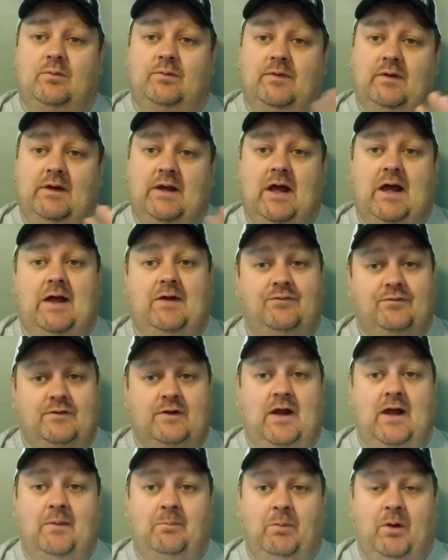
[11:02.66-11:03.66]
with the knives
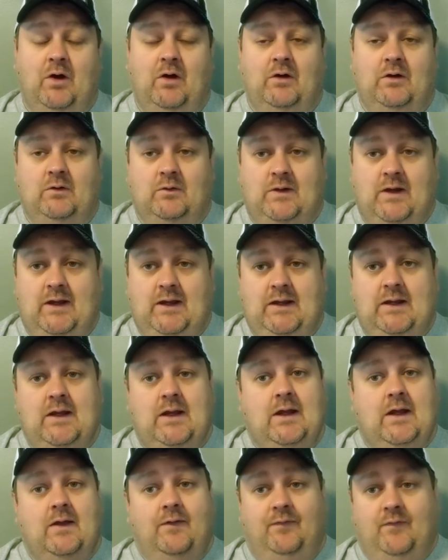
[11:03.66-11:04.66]
that I bought. Okay,
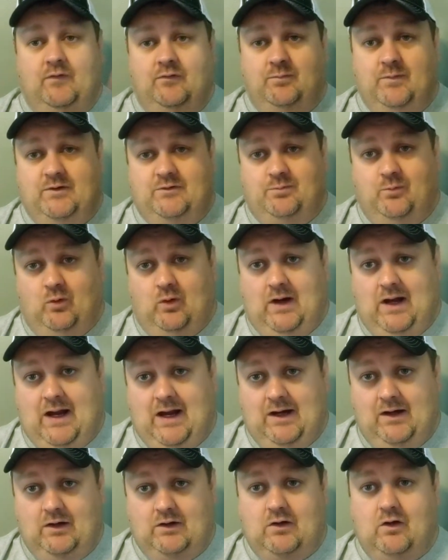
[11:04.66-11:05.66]
there's much more
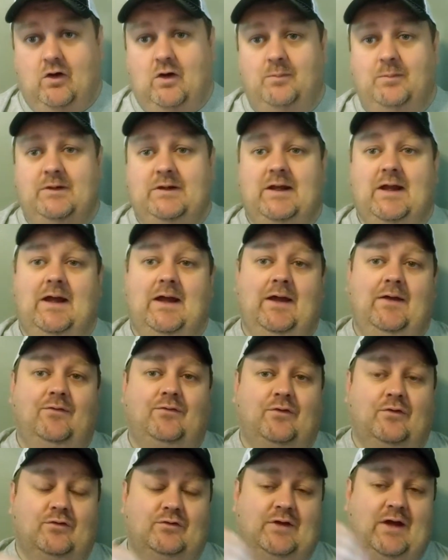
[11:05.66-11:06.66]
higher carbon
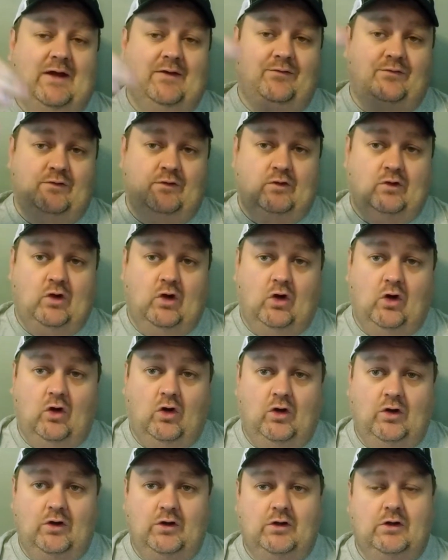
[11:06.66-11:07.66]
knives. There's knives that are
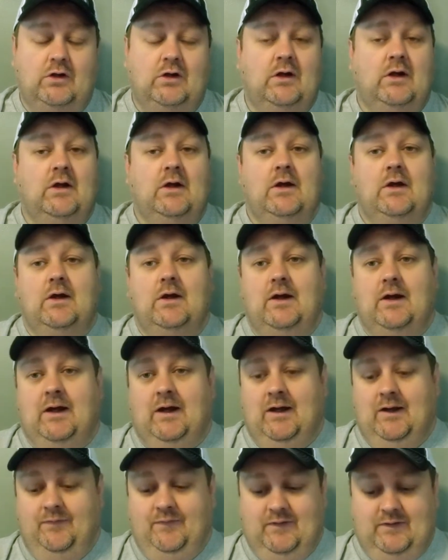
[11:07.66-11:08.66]
harder,
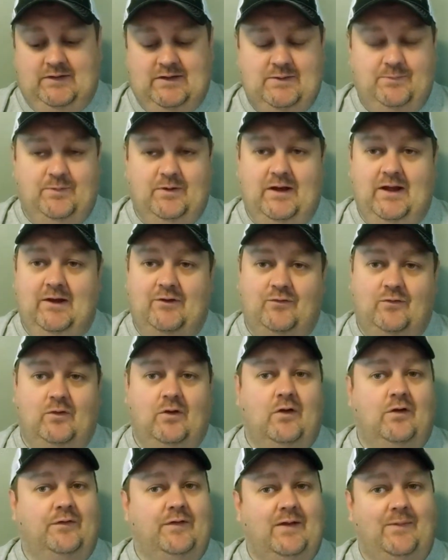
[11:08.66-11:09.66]
that keep an edge for a
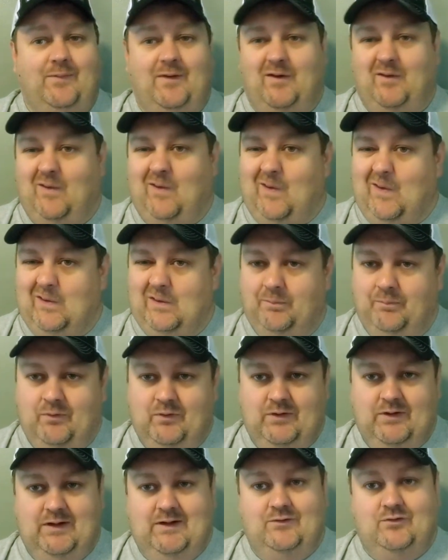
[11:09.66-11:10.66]
long time, that are hard to
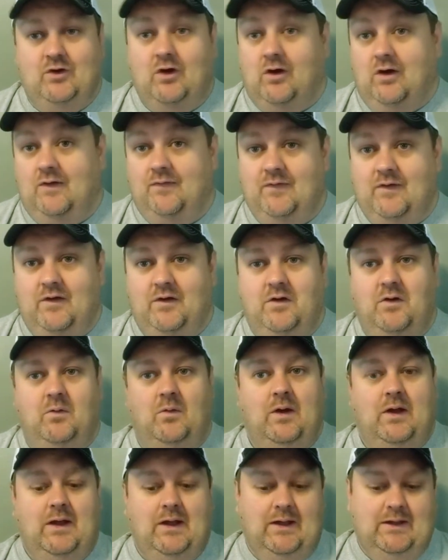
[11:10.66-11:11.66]
put an edge on
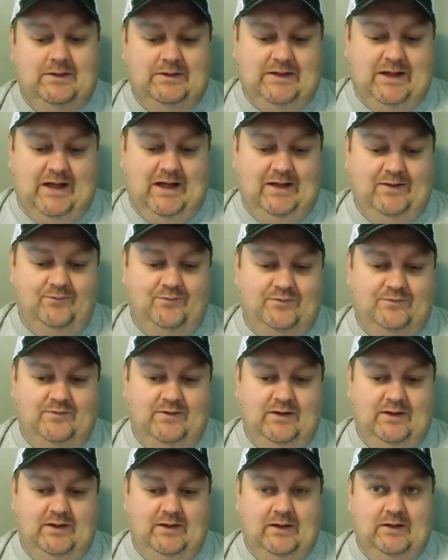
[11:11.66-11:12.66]
though. Knives
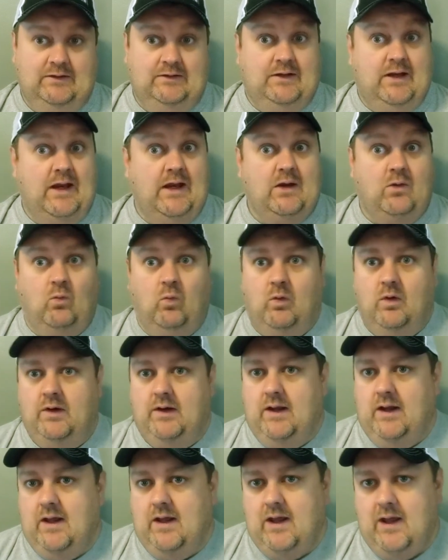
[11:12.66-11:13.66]
that take
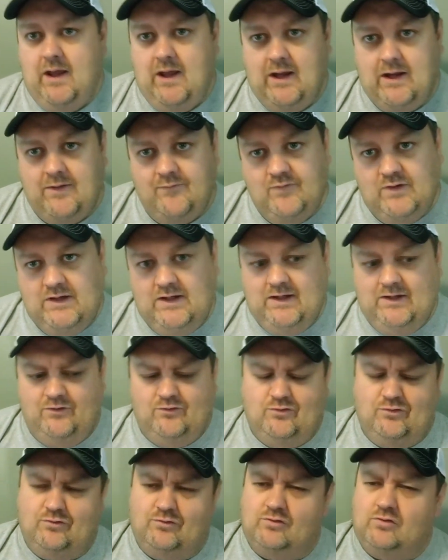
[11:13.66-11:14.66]
one heck of an
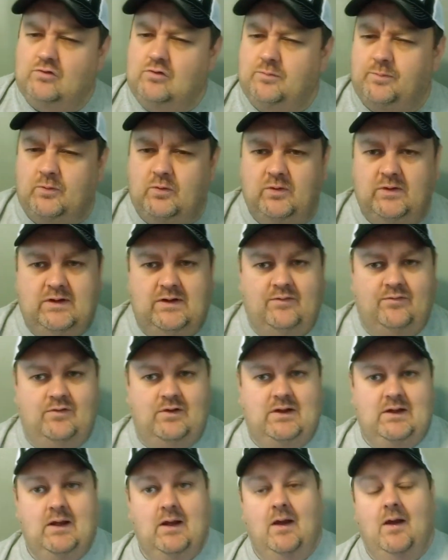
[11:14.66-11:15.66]
edge super
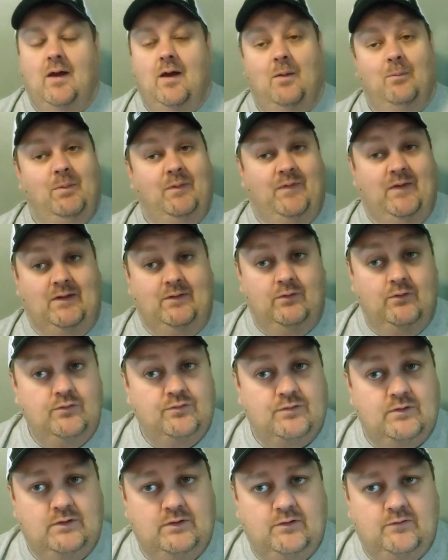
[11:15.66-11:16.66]
easy, but they
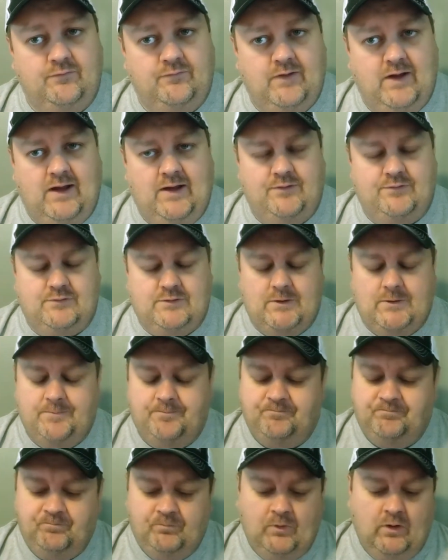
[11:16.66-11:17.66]
lose it a little faster.